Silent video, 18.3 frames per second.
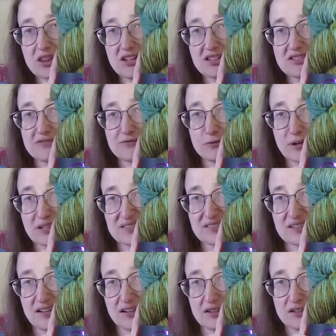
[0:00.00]
lots of
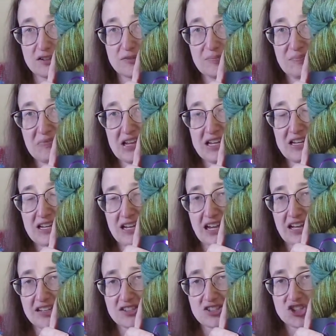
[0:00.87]
rust color.
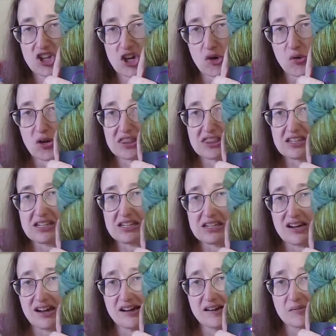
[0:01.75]
And so
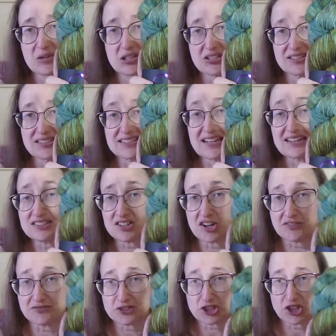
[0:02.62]
the Stay
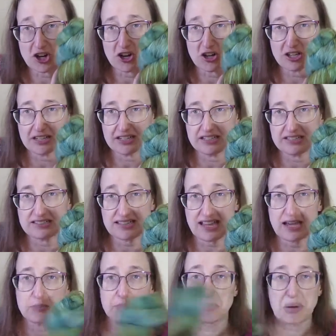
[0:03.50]
Soft shawl is
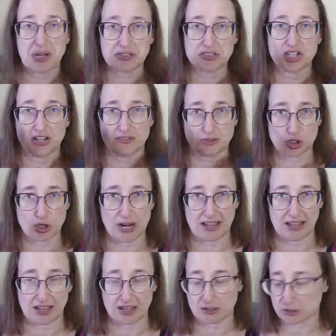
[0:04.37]
a bunch of
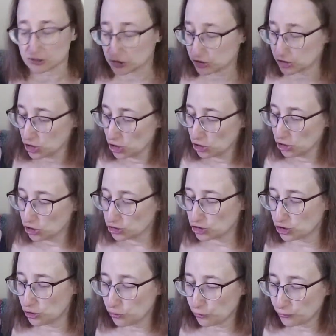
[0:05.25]
triangles.
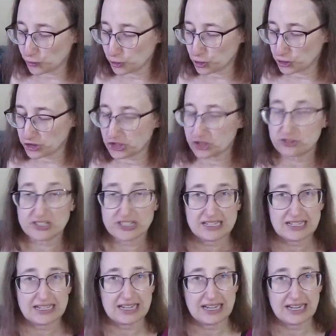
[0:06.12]
So first you're
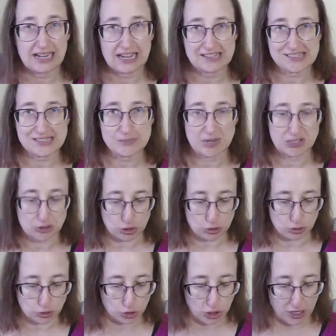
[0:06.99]
knitting an
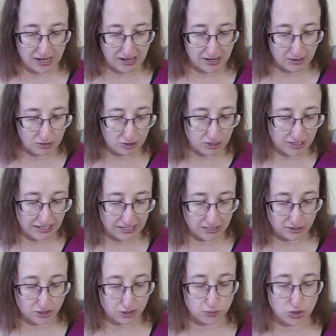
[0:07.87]
asymmetrical triangle,
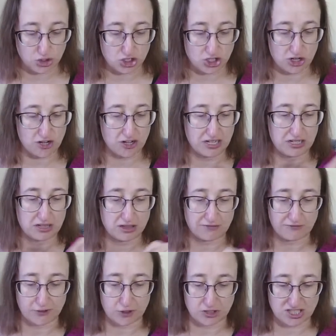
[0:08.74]
and you start in the
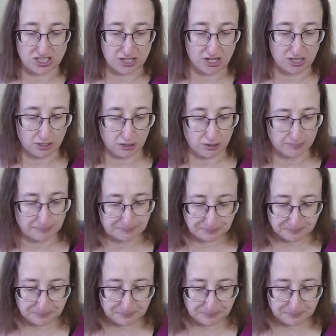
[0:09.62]
first color